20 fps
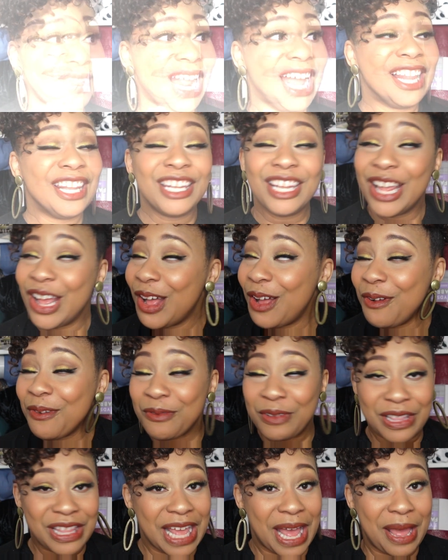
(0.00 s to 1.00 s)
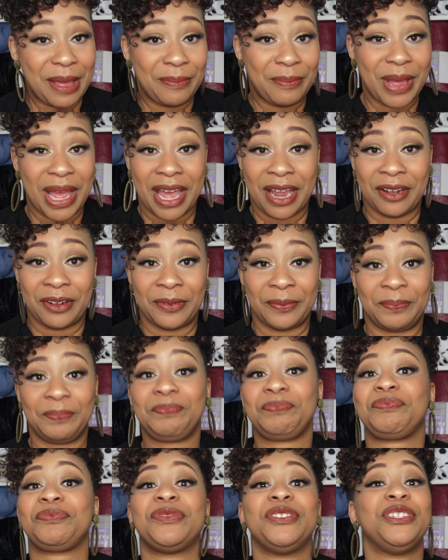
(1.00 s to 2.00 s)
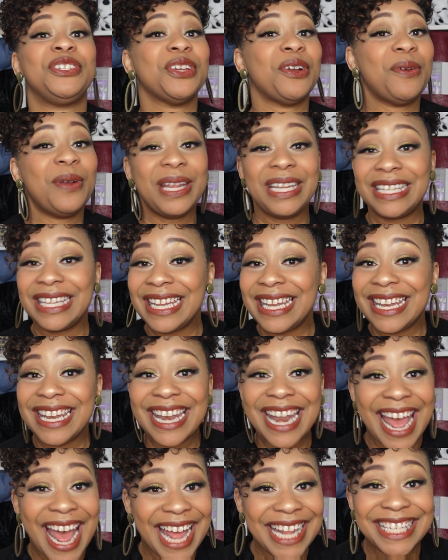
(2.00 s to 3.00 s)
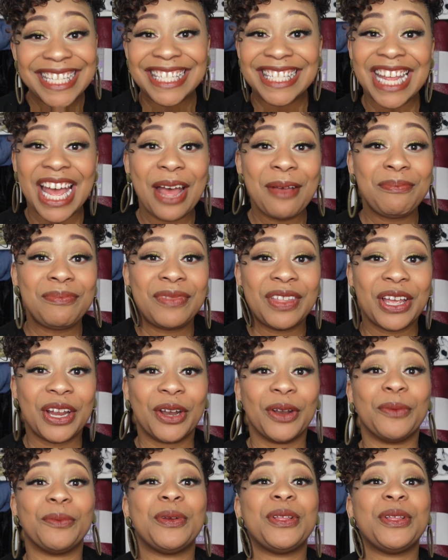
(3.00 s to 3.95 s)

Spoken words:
Along with that pattern, Joy did not stop there.